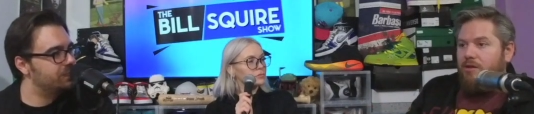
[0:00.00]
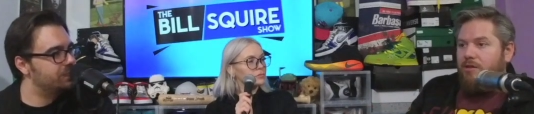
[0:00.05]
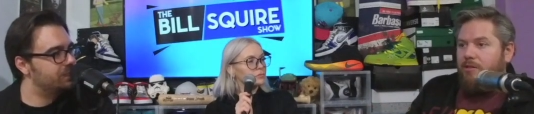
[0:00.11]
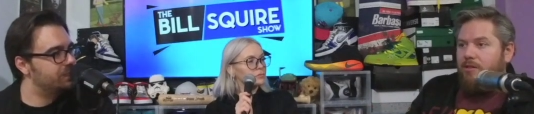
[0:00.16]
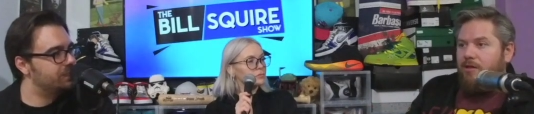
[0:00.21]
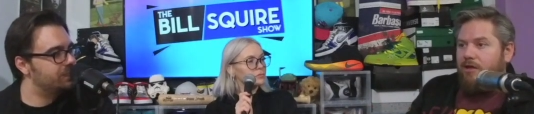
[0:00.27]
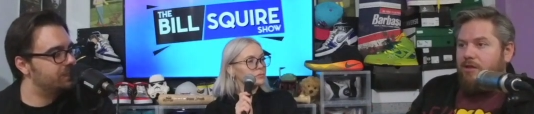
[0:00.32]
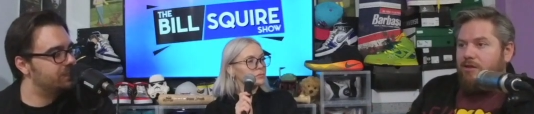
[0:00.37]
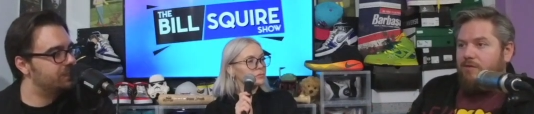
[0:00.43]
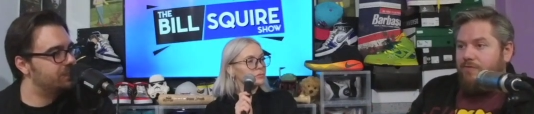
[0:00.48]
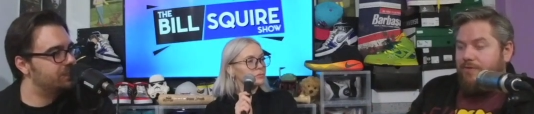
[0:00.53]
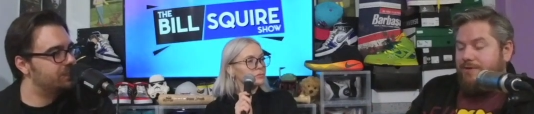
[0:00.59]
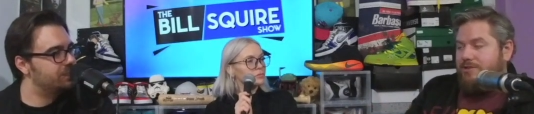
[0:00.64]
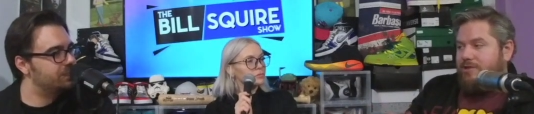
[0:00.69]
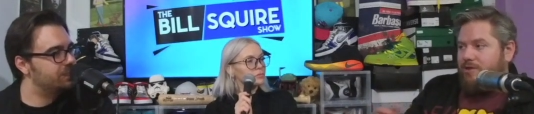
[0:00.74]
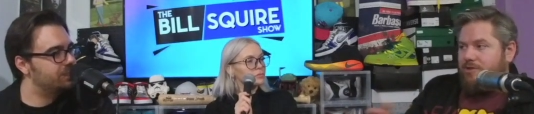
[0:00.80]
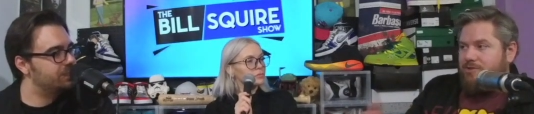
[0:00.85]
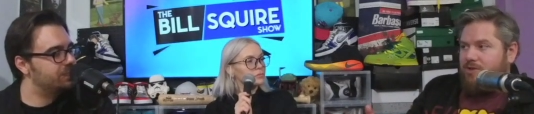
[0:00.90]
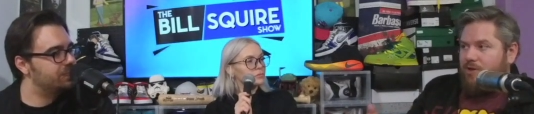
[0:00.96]
Speaker 1: like the first
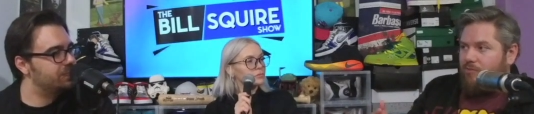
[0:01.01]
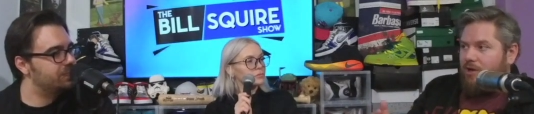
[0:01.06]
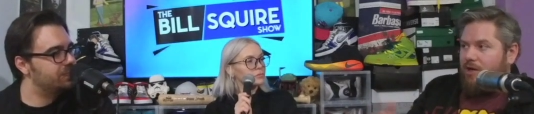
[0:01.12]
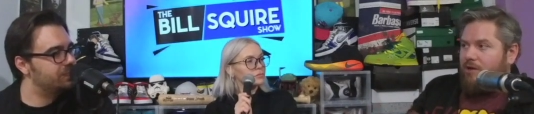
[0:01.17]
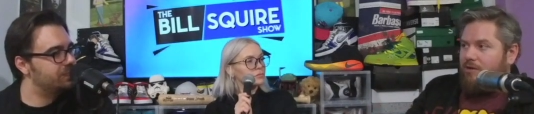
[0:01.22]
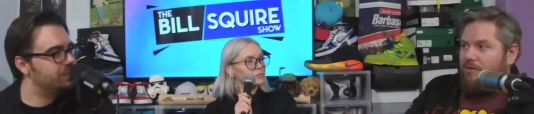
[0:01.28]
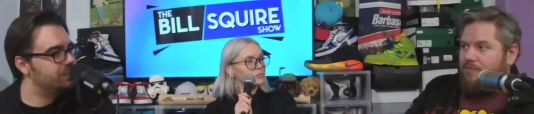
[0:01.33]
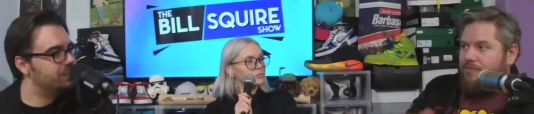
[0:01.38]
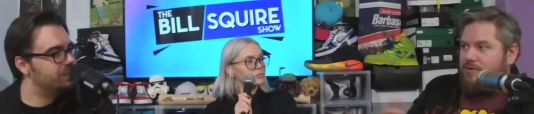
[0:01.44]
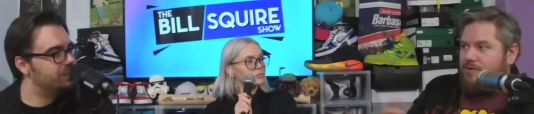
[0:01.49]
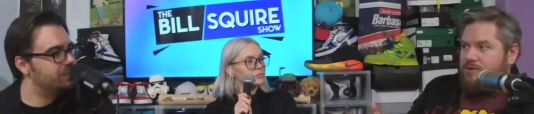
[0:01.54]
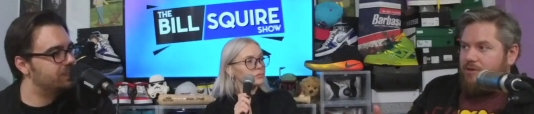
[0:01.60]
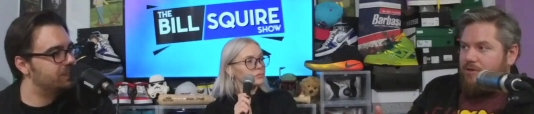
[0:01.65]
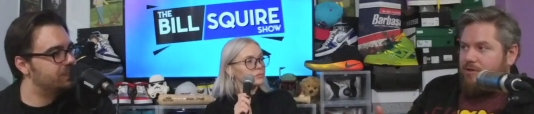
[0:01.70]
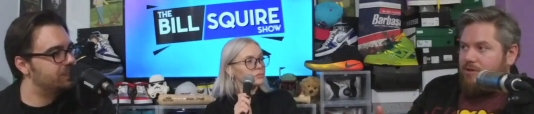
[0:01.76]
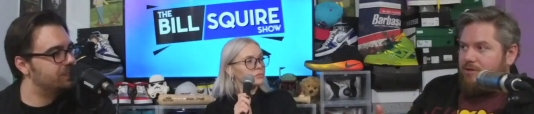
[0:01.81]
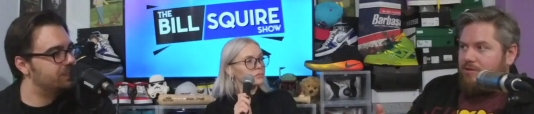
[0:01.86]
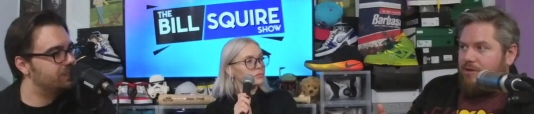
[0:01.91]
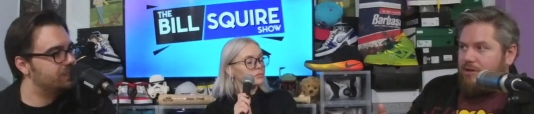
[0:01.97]
year I was on radio and first year
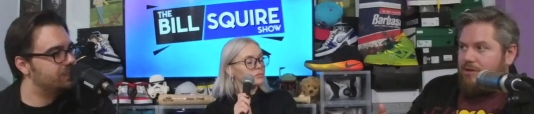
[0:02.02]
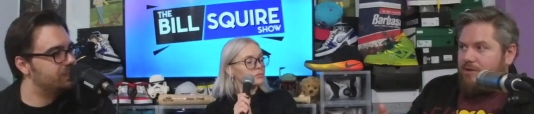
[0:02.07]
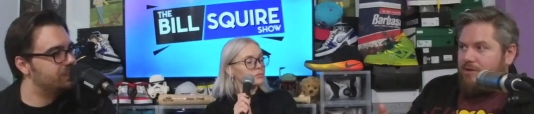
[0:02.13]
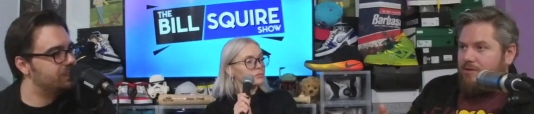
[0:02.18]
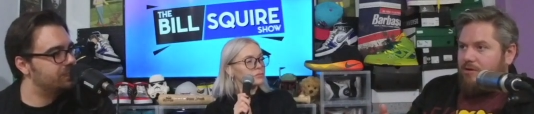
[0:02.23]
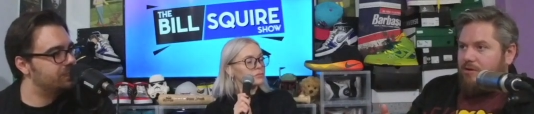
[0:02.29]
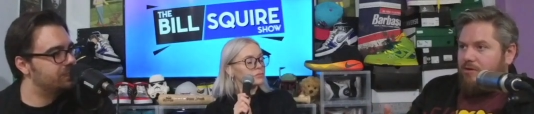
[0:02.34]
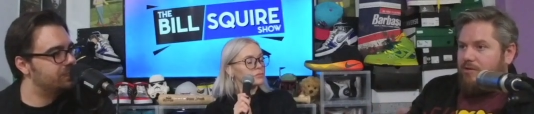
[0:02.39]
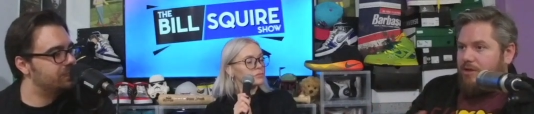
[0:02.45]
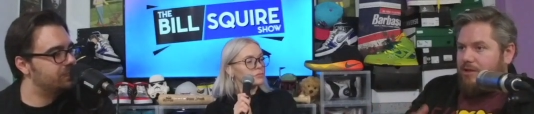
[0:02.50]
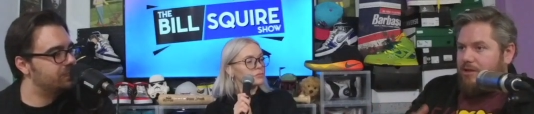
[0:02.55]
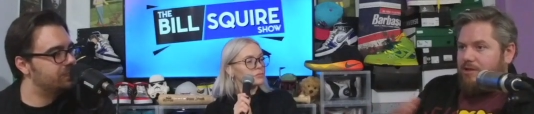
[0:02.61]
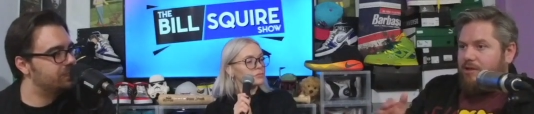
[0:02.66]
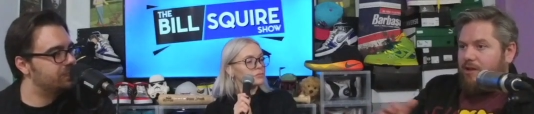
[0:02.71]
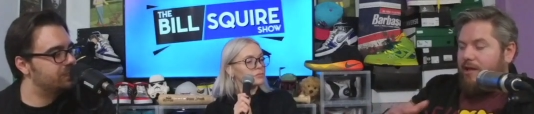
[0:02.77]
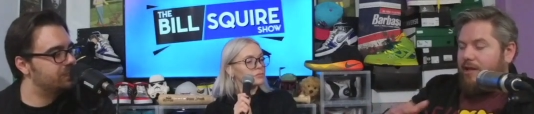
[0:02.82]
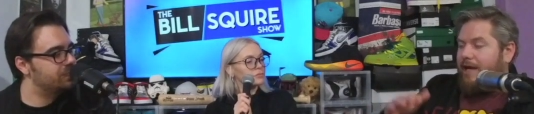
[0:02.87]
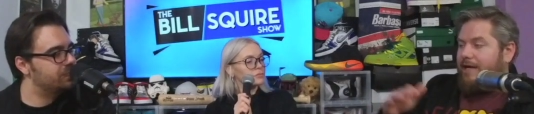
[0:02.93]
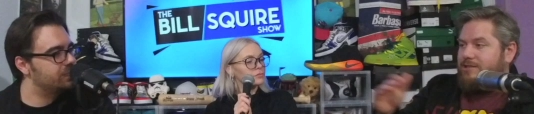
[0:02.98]
I, I or like the
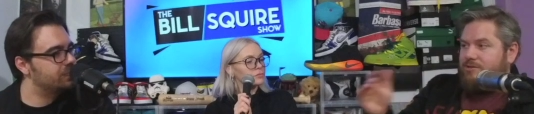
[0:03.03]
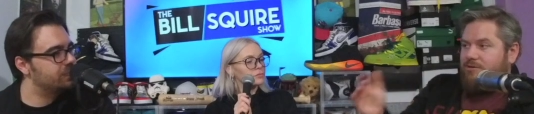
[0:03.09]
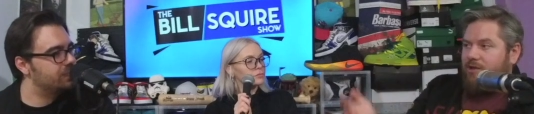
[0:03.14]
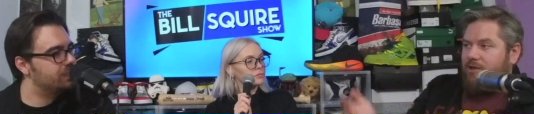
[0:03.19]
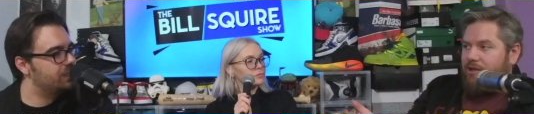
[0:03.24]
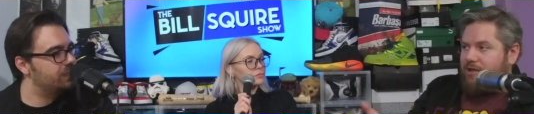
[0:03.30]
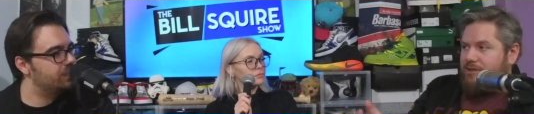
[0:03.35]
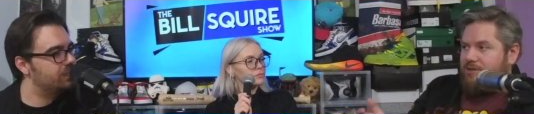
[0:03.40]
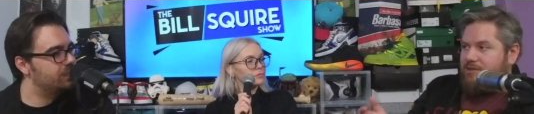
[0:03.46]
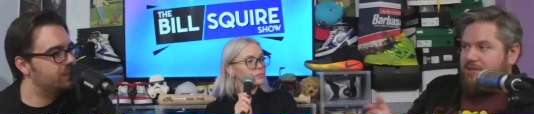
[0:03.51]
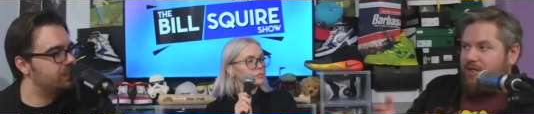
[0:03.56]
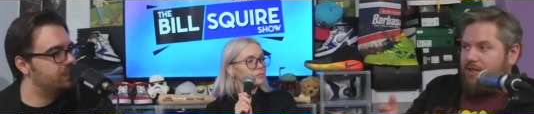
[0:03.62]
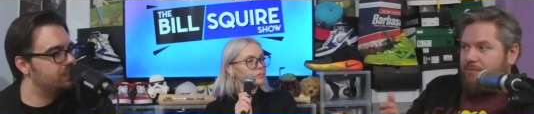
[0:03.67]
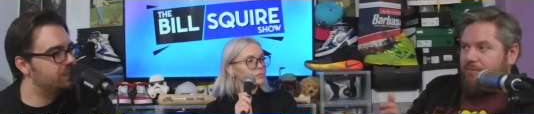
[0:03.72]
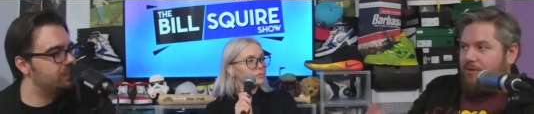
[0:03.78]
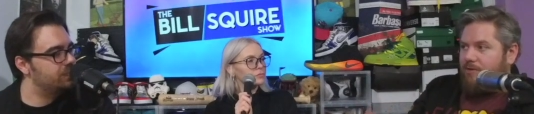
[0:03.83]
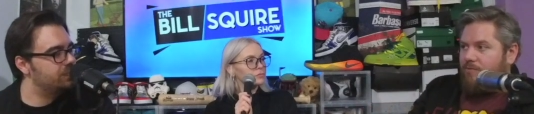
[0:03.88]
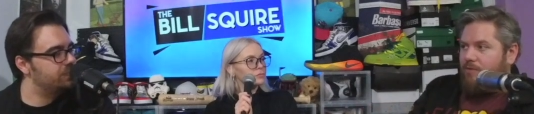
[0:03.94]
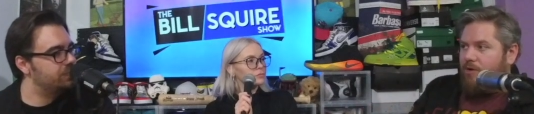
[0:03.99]
last year I did stand up
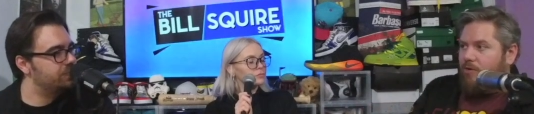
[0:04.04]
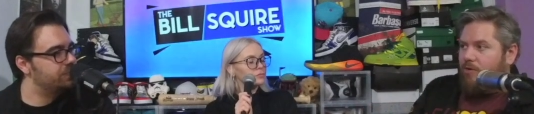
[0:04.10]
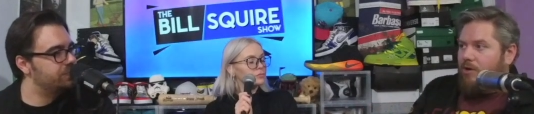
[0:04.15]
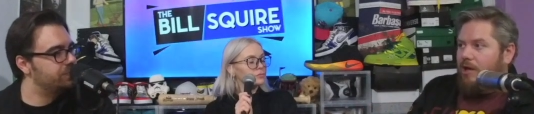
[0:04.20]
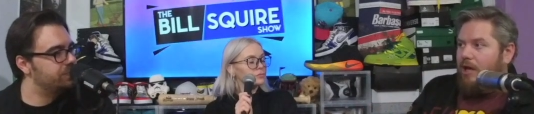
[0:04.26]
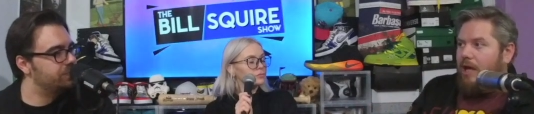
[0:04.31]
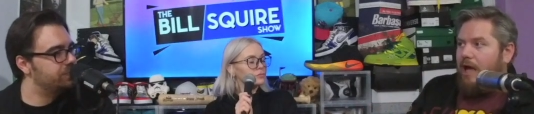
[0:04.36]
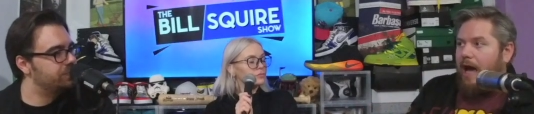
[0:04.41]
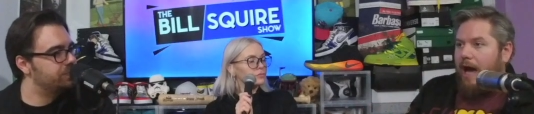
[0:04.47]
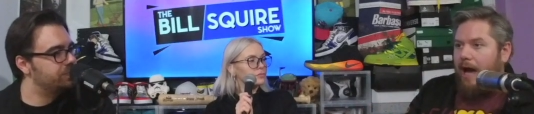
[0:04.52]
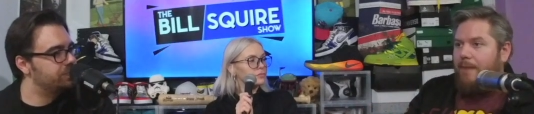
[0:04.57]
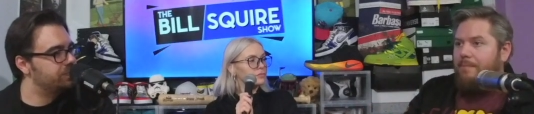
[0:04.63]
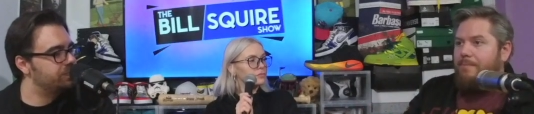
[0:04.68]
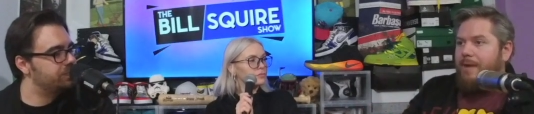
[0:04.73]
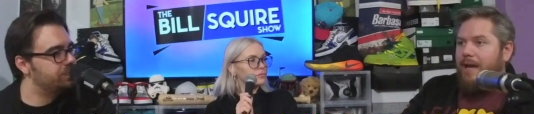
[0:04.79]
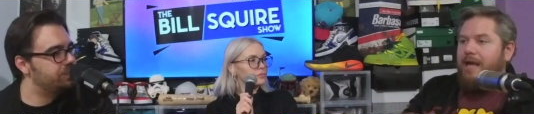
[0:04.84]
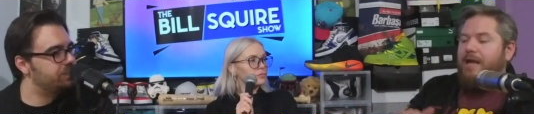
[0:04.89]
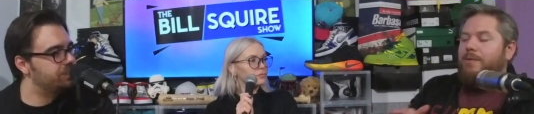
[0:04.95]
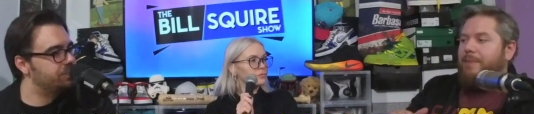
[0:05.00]
on the road, I
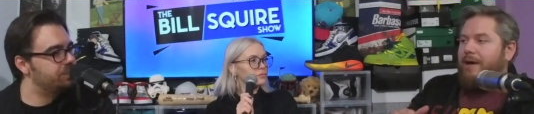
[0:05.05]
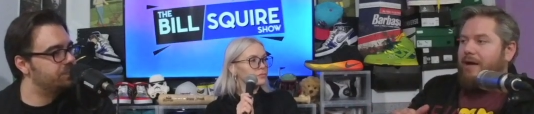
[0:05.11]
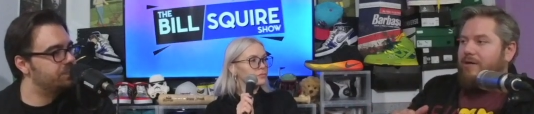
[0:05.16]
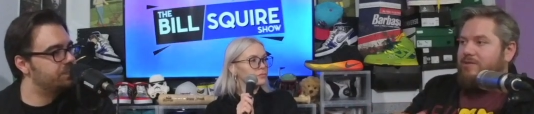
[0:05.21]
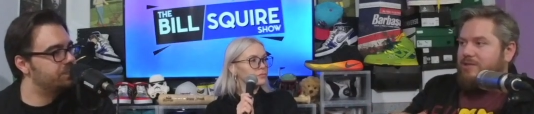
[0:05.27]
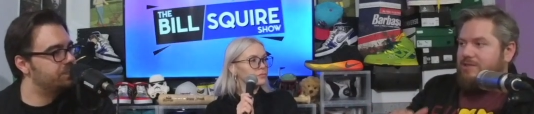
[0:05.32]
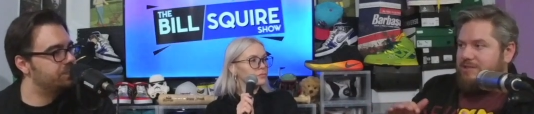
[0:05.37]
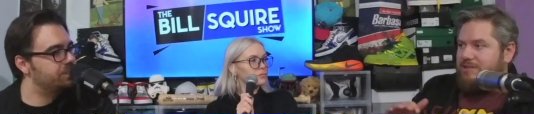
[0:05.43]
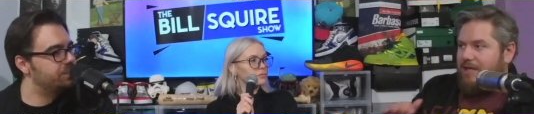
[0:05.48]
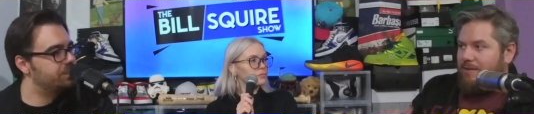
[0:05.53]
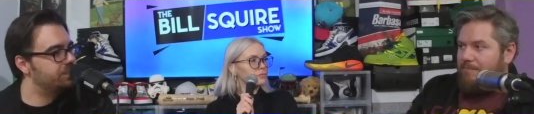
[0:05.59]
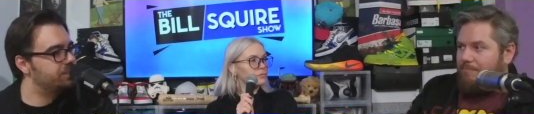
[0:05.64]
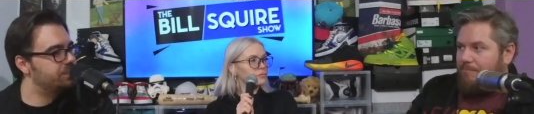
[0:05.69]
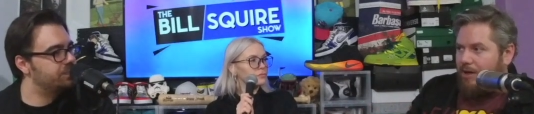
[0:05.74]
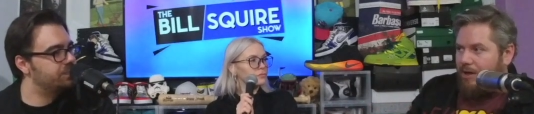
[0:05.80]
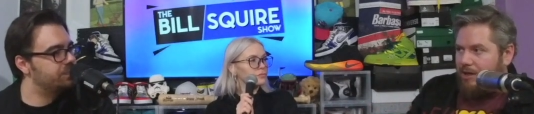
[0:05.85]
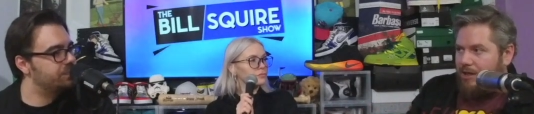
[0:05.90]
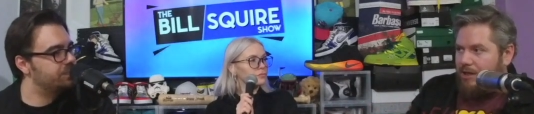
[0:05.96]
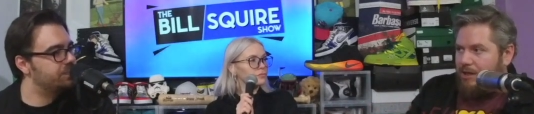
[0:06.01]
made about the same
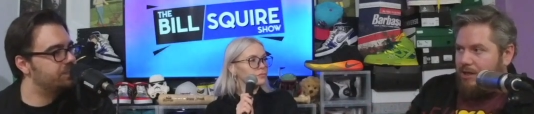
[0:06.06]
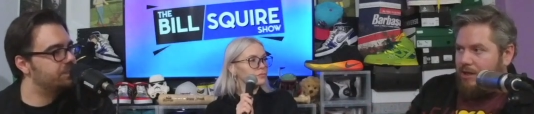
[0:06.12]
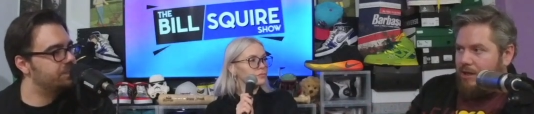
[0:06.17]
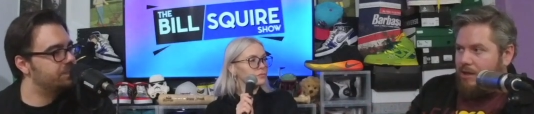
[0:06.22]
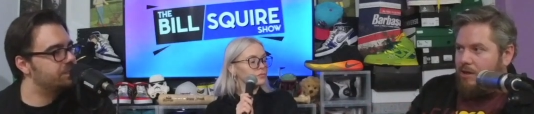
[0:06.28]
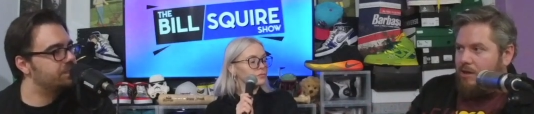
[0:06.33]
money,